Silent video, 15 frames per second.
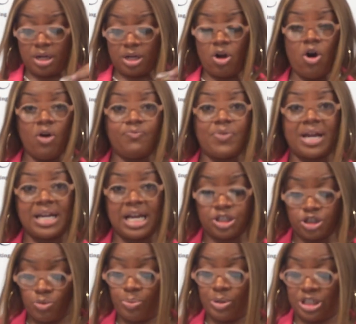called
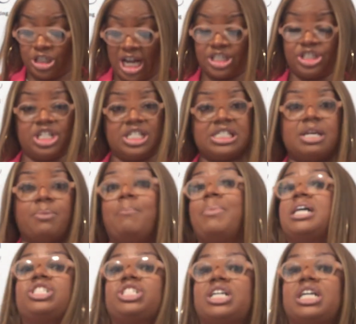financial projections and
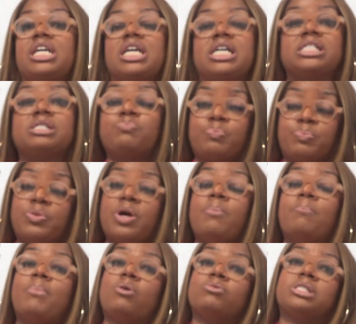budgeting is
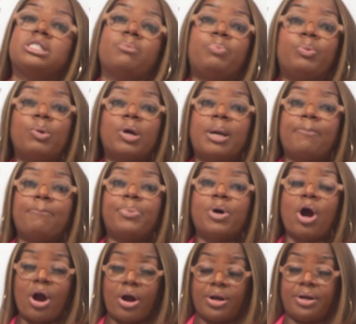the most important
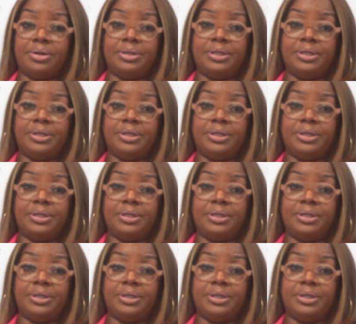part.